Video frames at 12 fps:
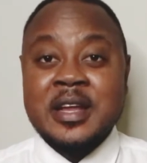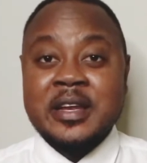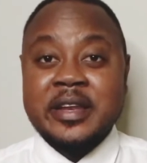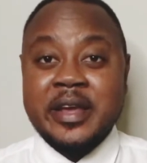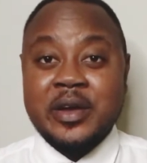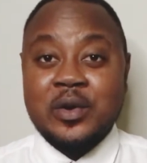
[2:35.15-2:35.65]

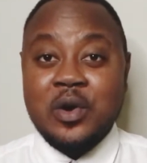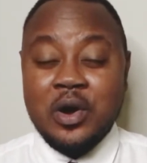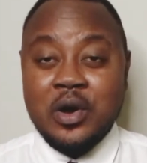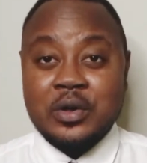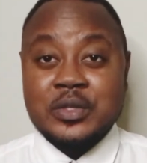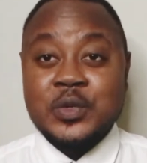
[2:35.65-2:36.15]
the
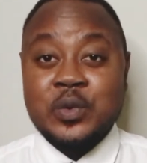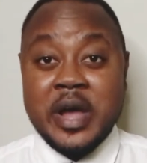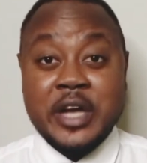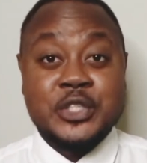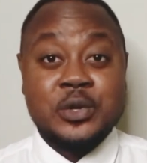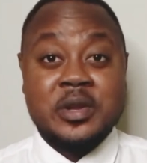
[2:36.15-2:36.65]
call to
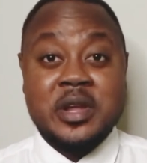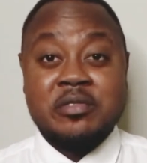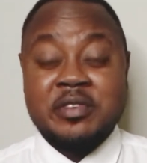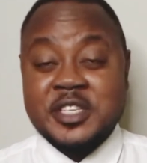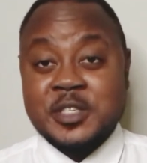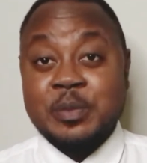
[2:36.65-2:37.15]
action and
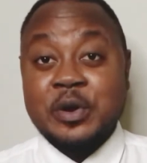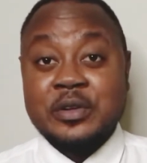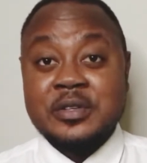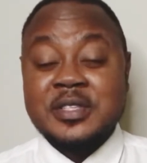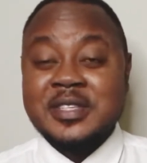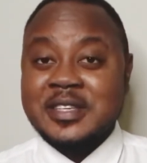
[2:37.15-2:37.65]

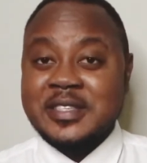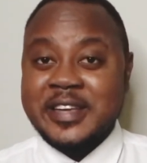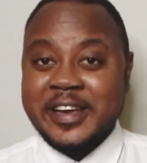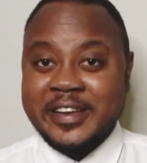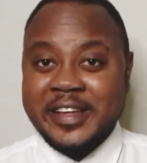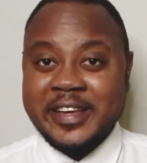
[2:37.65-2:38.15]
response
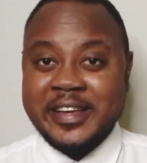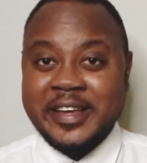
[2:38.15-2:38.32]
technique.